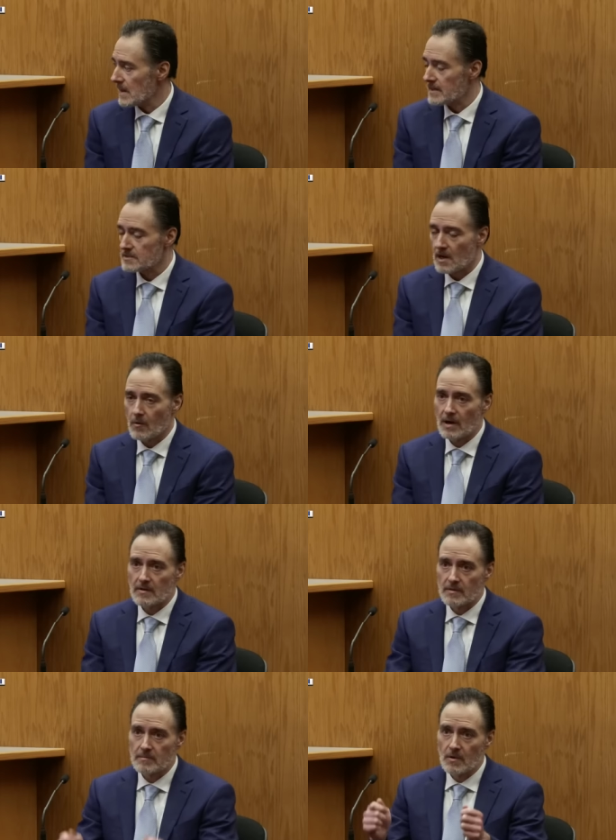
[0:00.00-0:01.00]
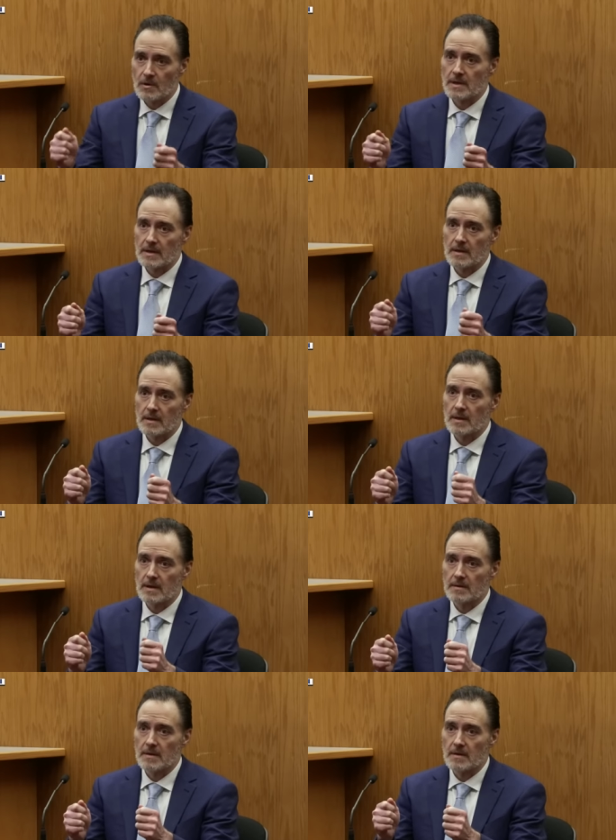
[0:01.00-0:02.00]
I saw one of them holding
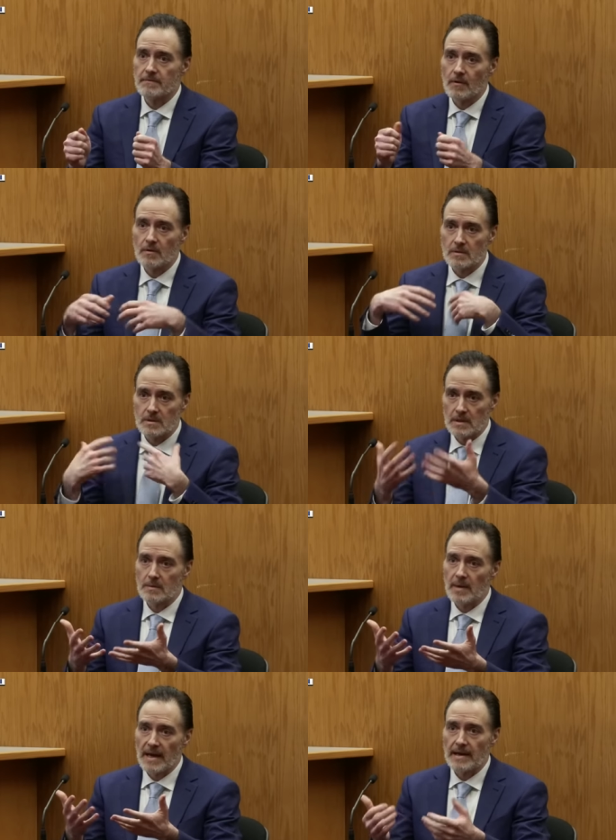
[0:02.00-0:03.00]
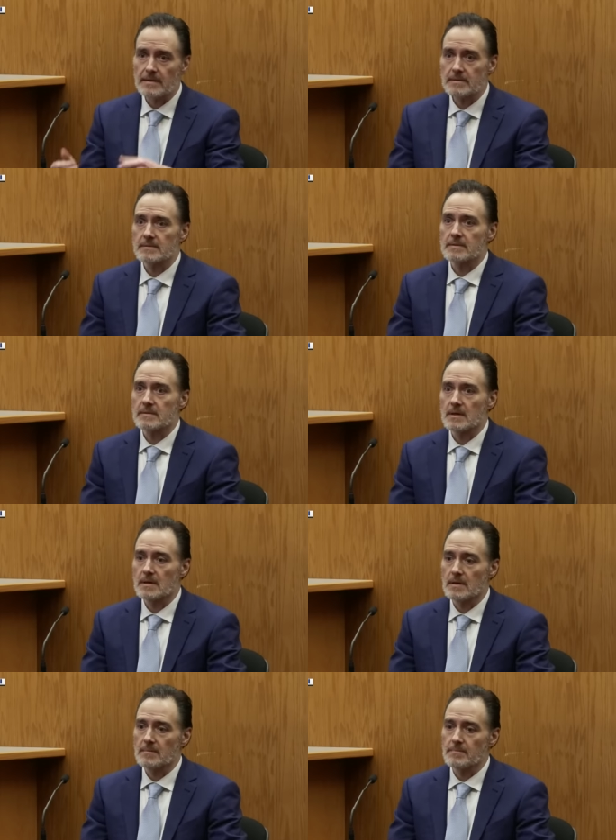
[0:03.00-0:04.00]
a, a phone in a bag,
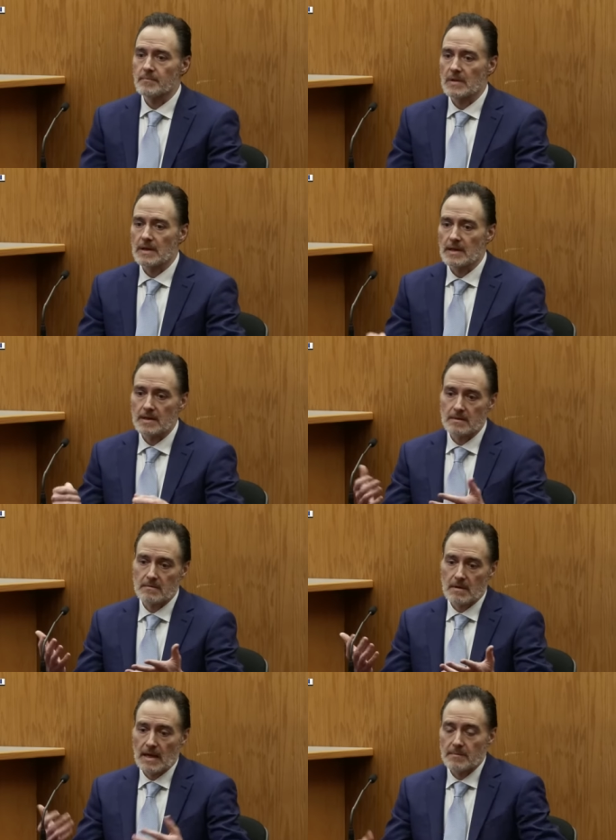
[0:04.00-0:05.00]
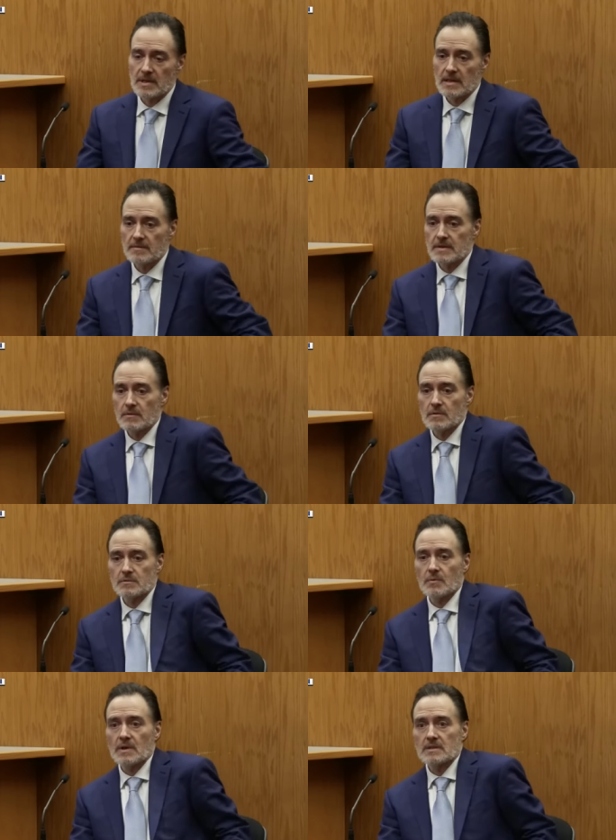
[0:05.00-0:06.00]
um, and I believed it was
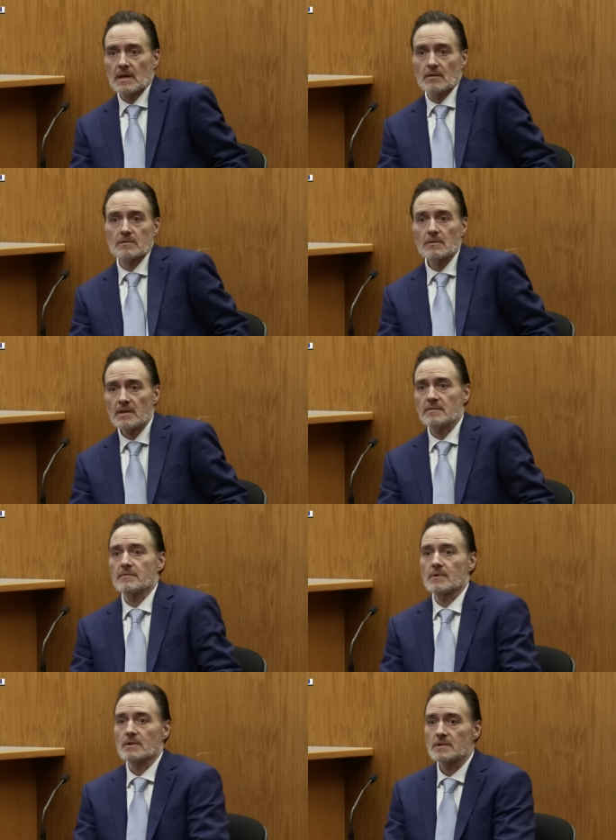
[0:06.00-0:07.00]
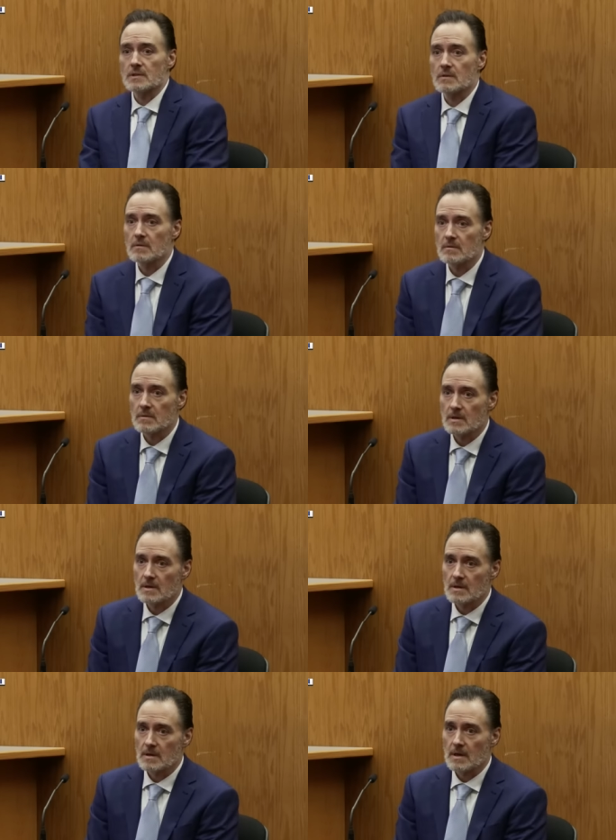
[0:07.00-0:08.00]
what I was looking for. So
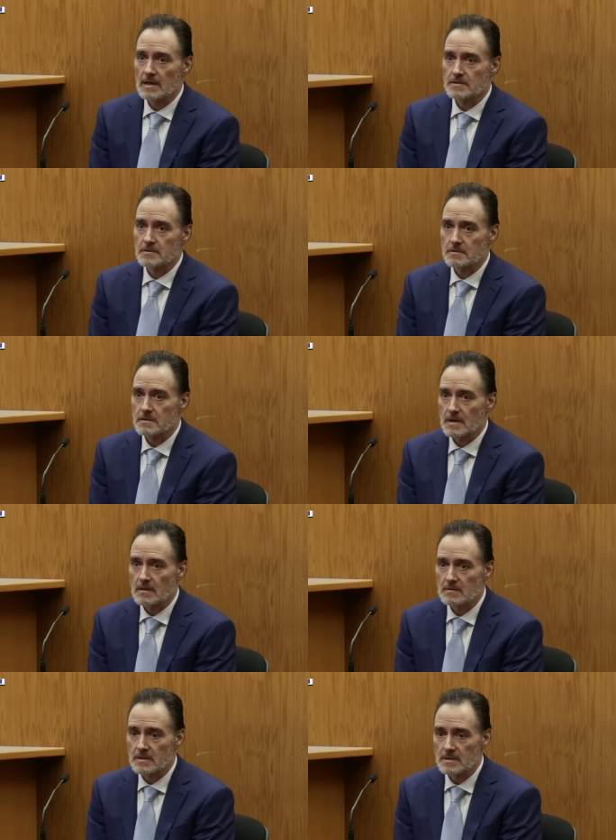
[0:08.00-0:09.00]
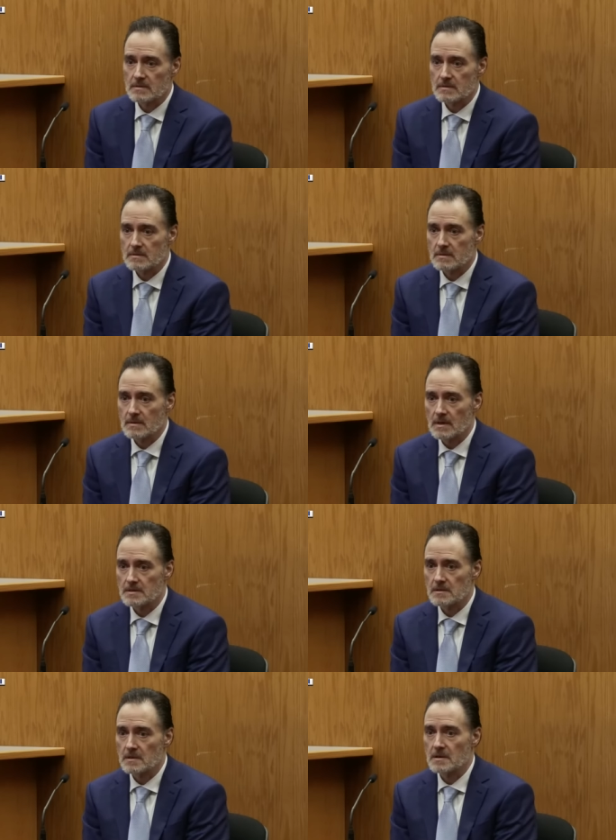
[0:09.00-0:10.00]
I turned around and I
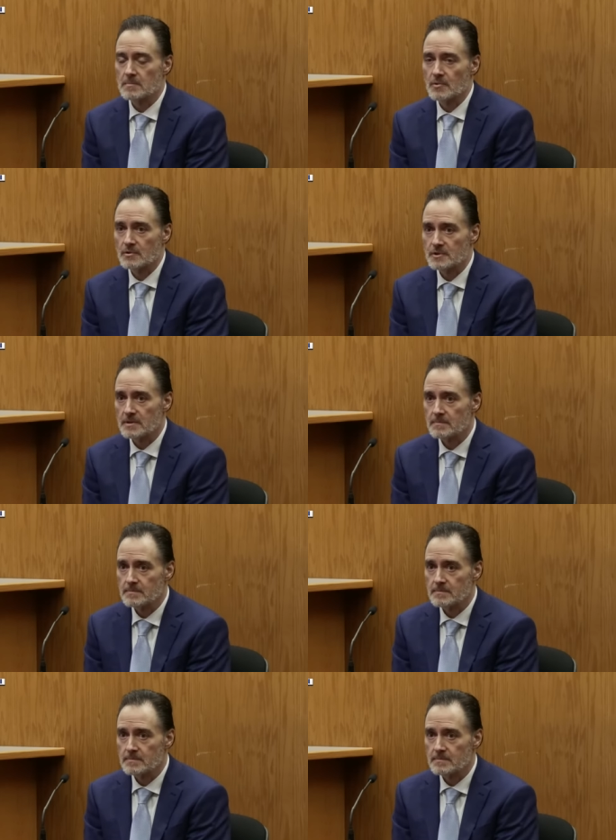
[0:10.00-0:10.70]
started approaching them.